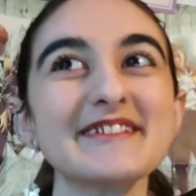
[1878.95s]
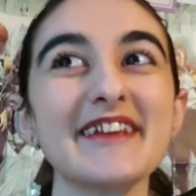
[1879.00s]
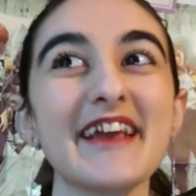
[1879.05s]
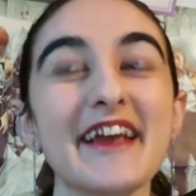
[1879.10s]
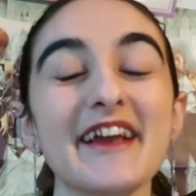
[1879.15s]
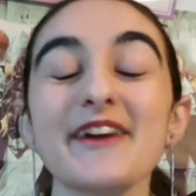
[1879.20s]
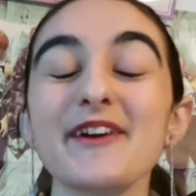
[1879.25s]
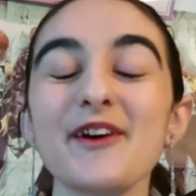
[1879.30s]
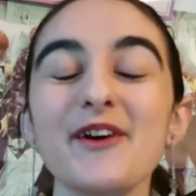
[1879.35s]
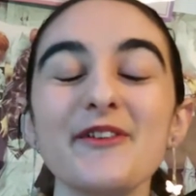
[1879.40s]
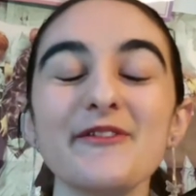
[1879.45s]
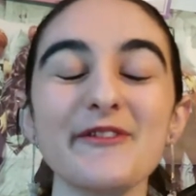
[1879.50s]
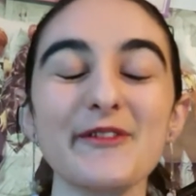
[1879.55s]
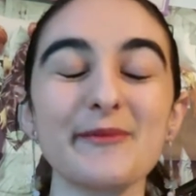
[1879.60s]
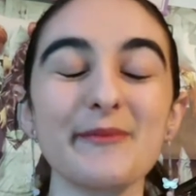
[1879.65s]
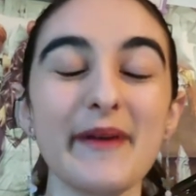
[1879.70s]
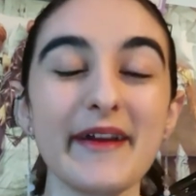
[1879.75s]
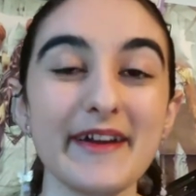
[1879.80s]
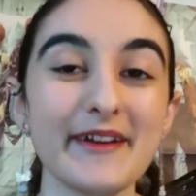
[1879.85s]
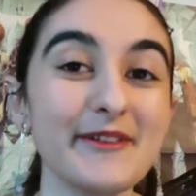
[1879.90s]
take over
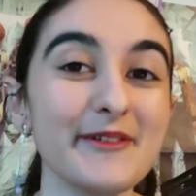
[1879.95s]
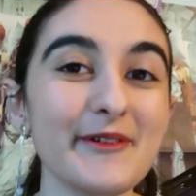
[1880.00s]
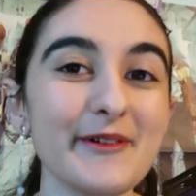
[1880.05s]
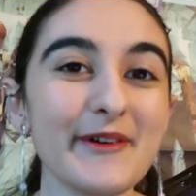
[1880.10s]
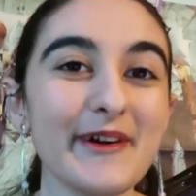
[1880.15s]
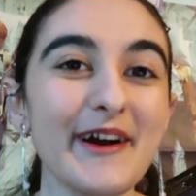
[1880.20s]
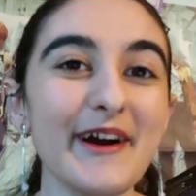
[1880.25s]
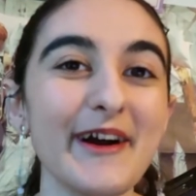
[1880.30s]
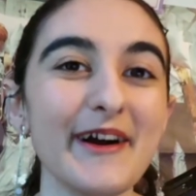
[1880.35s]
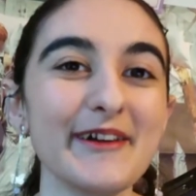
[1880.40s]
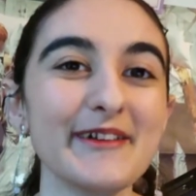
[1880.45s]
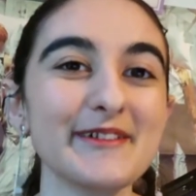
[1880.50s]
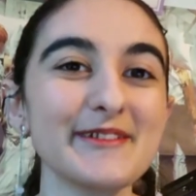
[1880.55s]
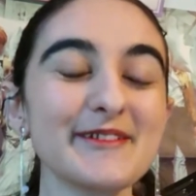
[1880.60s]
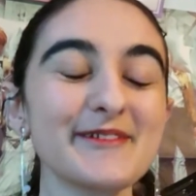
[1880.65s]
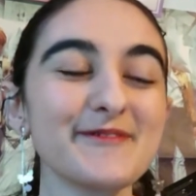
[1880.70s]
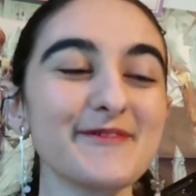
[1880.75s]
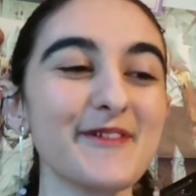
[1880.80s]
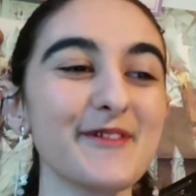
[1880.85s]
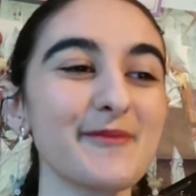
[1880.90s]
Pandora
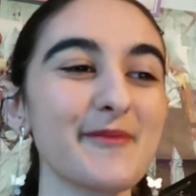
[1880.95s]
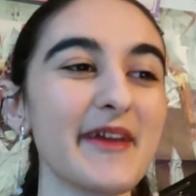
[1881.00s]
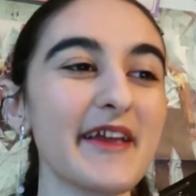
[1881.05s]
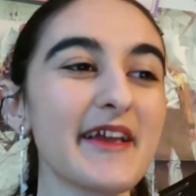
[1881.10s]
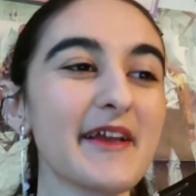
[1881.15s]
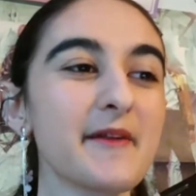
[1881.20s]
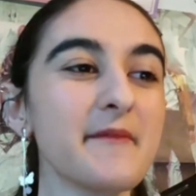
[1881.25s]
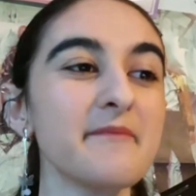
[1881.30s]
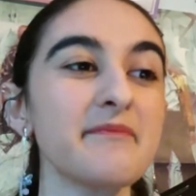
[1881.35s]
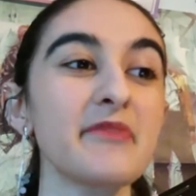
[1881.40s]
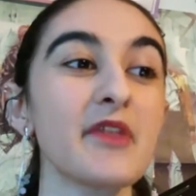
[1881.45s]
Hearts for me.